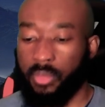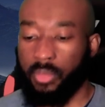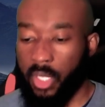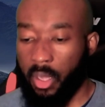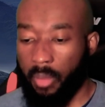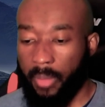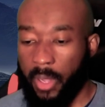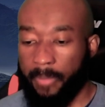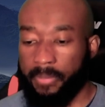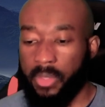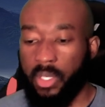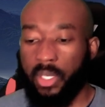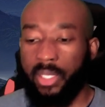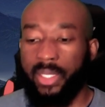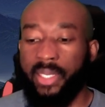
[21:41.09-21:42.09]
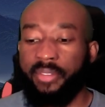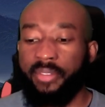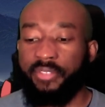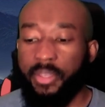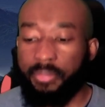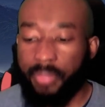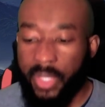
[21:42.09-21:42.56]
comma, a
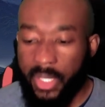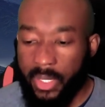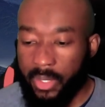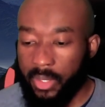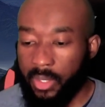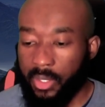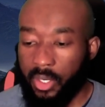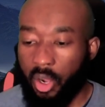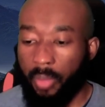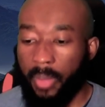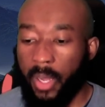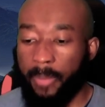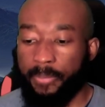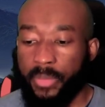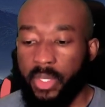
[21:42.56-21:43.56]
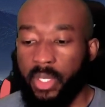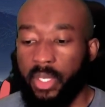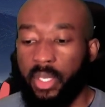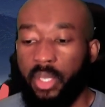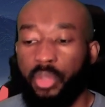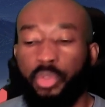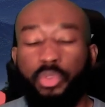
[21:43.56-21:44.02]
living being, comma,
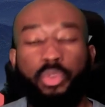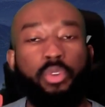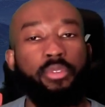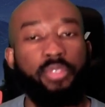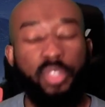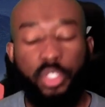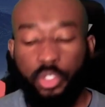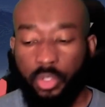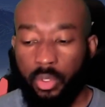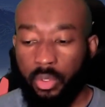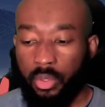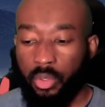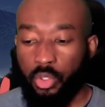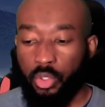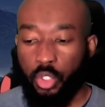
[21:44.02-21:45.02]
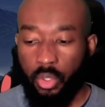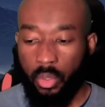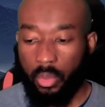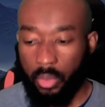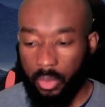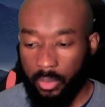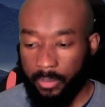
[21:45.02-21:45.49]
universal soul,